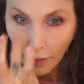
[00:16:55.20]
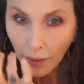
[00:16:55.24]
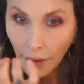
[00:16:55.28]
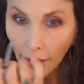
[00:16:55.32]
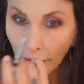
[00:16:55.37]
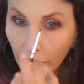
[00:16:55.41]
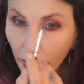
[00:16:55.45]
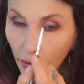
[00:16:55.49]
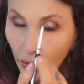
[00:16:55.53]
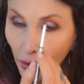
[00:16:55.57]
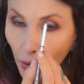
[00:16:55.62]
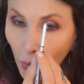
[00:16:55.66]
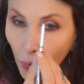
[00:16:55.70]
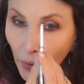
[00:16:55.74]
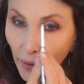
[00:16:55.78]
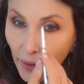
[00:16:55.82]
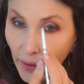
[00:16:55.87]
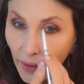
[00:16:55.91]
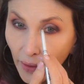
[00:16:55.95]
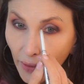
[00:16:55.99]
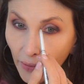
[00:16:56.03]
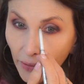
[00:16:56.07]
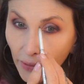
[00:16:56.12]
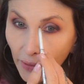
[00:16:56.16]
I don't know
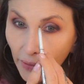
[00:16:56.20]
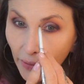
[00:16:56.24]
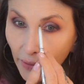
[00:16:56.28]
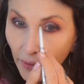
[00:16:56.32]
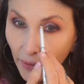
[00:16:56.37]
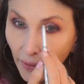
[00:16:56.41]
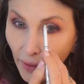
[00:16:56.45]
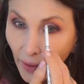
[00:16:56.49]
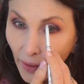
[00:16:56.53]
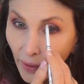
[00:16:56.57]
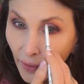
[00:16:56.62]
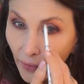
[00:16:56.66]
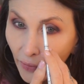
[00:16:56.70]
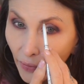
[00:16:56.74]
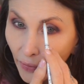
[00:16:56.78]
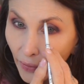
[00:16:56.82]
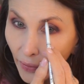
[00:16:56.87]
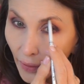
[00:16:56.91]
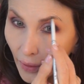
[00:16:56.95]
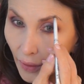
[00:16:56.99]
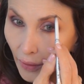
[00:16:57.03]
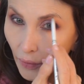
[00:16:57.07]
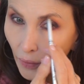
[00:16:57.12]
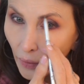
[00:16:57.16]
what gives it the taste,
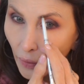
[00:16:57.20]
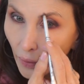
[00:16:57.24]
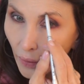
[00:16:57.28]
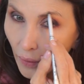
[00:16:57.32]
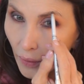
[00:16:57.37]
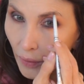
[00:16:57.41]
though.